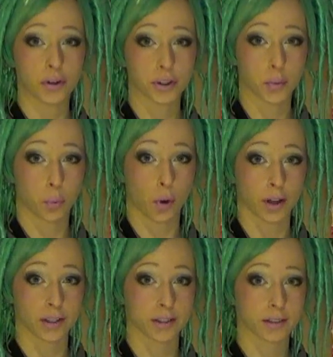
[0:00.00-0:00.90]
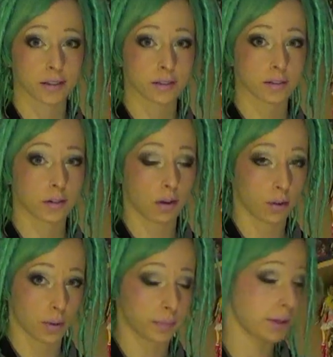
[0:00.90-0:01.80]
to 1, all the
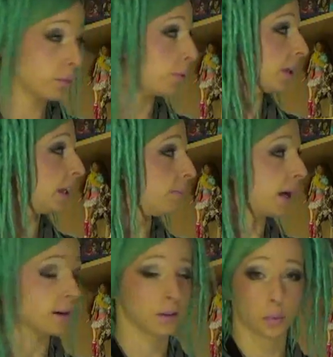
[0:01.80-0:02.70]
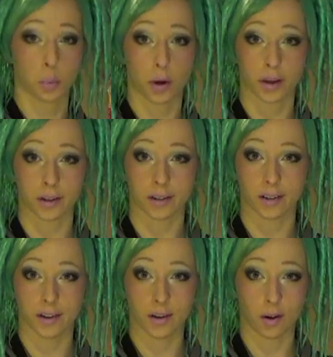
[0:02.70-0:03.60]
way up to 20, back to 1,
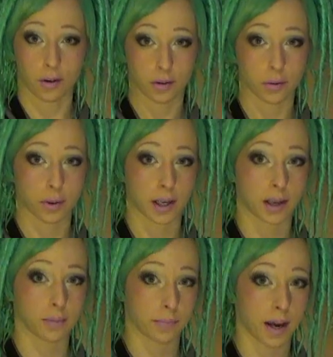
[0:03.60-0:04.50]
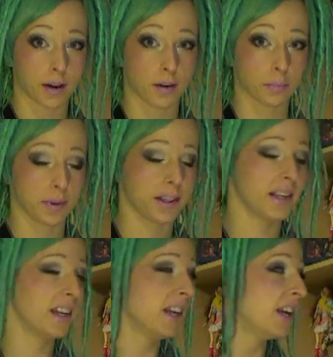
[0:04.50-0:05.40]
all the way back up to
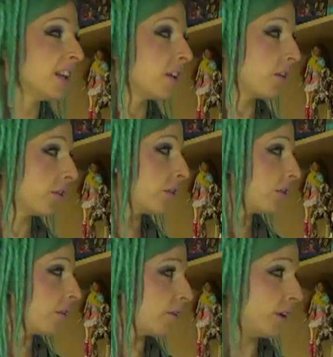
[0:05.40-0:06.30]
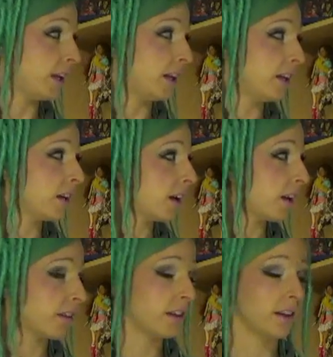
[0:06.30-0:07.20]
30, I
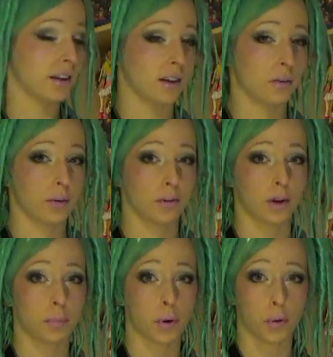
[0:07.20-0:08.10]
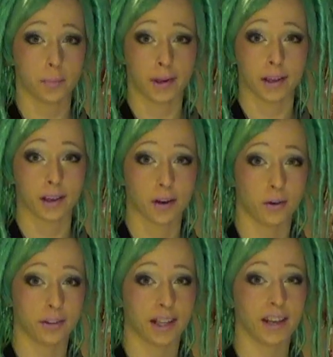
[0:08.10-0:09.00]
think. Well, I'm hoping it
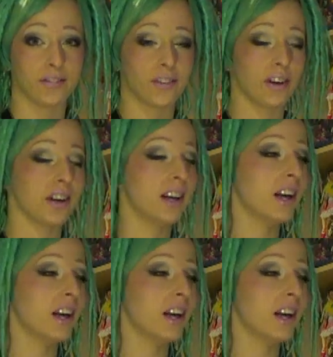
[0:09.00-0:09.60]
goes that far.